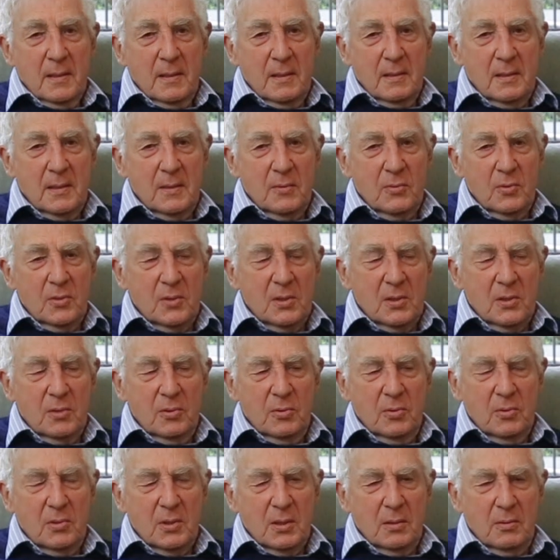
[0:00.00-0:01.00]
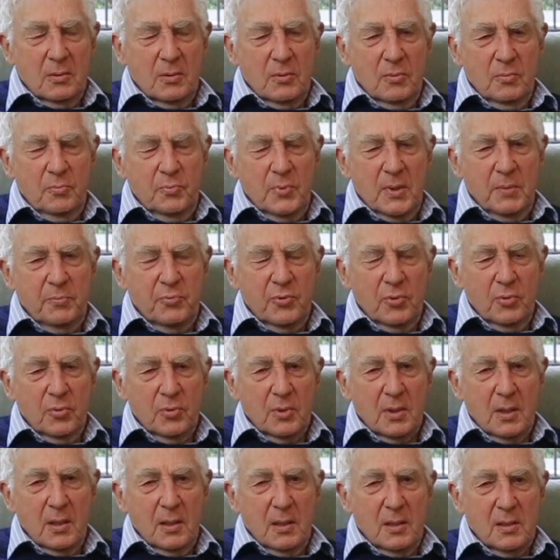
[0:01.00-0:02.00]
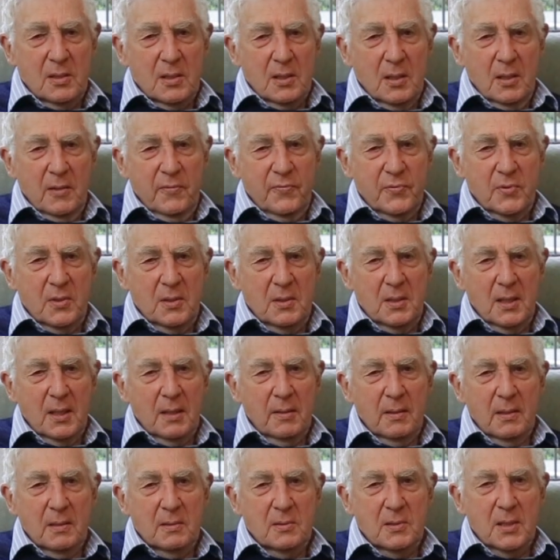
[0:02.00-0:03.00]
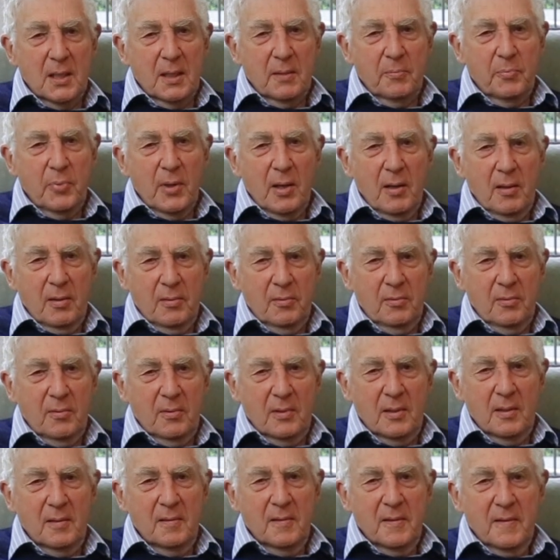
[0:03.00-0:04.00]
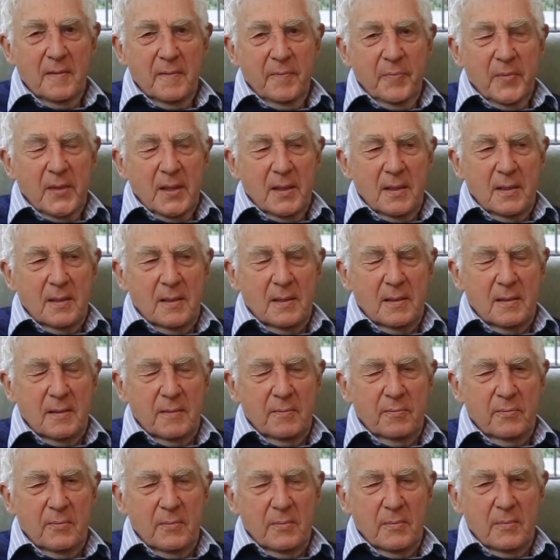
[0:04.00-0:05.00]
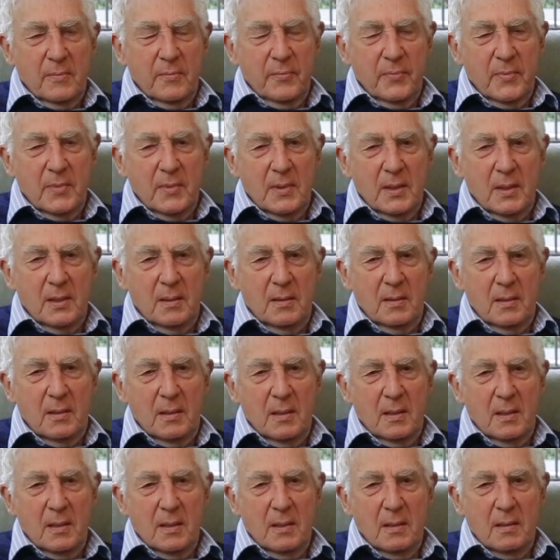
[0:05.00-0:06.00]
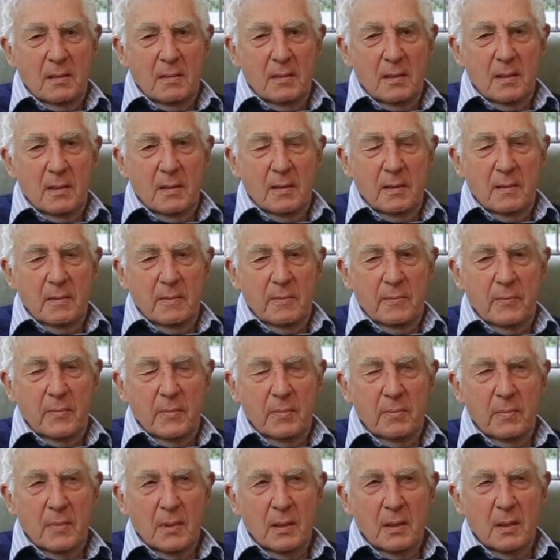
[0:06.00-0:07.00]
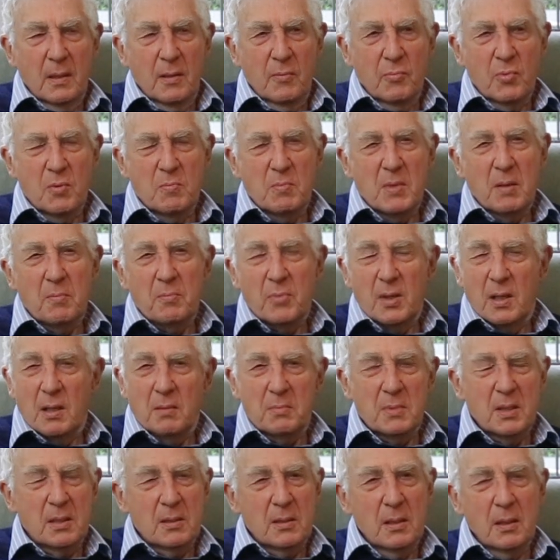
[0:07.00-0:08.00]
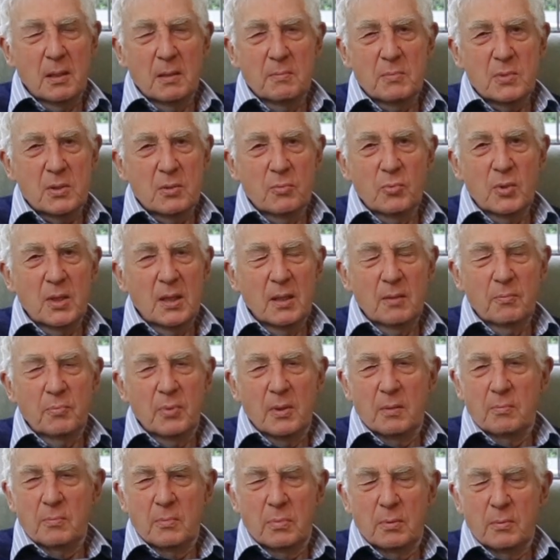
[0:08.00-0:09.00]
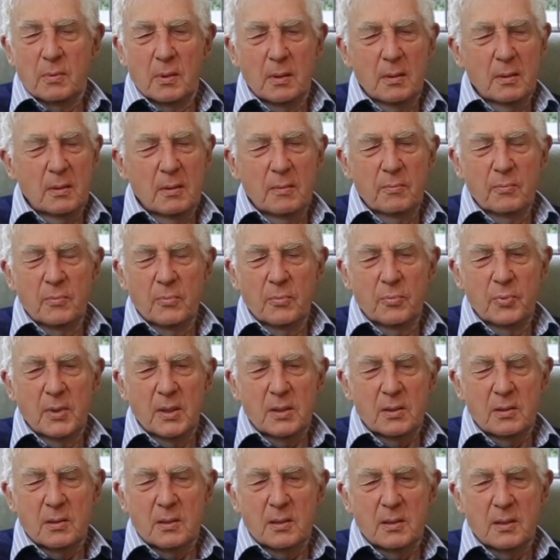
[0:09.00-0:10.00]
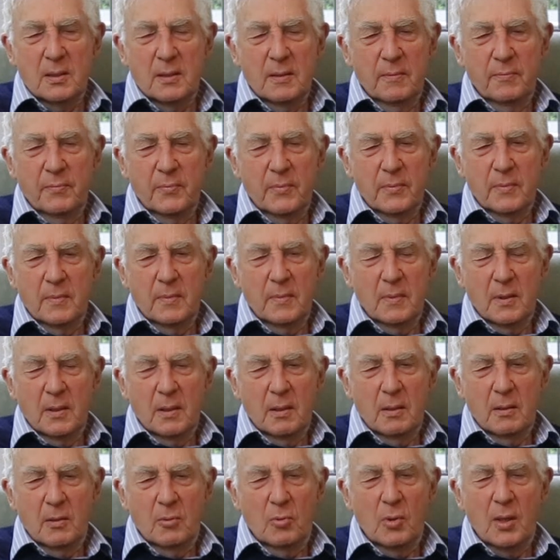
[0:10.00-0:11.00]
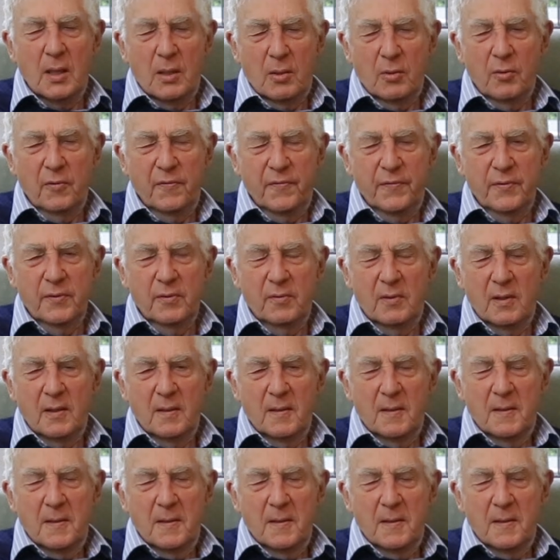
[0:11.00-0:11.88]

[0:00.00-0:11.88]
and it was due to be broadcast after Dick, Dick Barton um, in the, uh, can't remember how many times a week, but, um, but um, quite often.